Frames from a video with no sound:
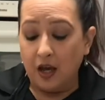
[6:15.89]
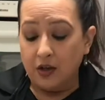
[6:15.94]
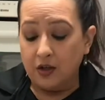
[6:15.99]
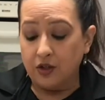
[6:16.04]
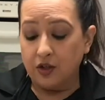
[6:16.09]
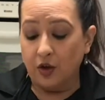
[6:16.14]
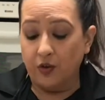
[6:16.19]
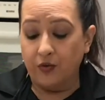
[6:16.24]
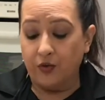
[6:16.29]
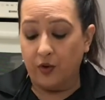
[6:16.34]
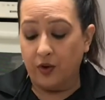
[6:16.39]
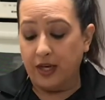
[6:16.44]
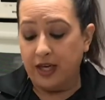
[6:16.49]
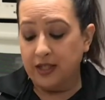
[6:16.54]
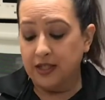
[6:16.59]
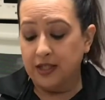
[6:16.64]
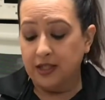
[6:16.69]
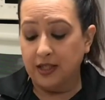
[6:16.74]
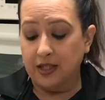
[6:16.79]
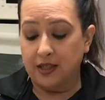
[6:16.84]
So for
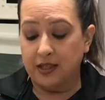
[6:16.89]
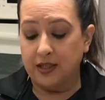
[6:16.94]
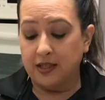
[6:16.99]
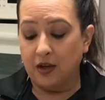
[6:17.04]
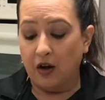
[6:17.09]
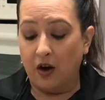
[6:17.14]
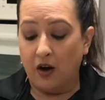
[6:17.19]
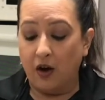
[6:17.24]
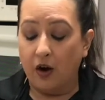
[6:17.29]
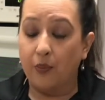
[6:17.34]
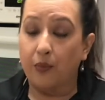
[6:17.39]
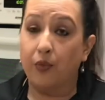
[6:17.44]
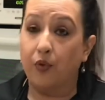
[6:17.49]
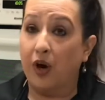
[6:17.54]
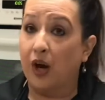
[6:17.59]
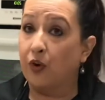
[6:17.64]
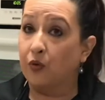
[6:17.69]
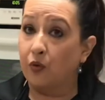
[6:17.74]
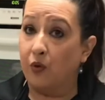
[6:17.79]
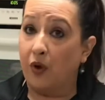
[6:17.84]
instance, our
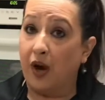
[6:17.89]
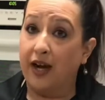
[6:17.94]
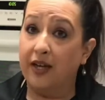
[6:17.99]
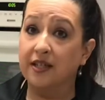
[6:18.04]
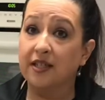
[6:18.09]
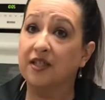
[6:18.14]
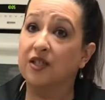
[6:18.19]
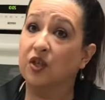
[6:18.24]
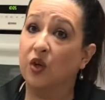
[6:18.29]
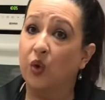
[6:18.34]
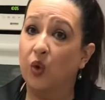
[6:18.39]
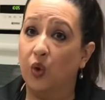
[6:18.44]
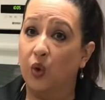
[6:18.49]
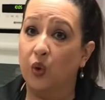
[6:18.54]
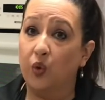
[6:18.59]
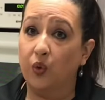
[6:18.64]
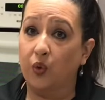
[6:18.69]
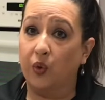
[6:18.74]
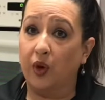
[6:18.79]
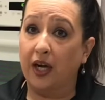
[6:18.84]
brown rice is a
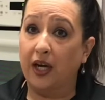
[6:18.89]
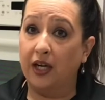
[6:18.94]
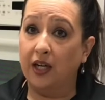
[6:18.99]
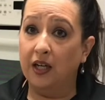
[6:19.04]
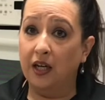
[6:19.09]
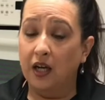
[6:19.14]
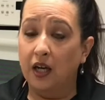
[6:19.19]
whole grain,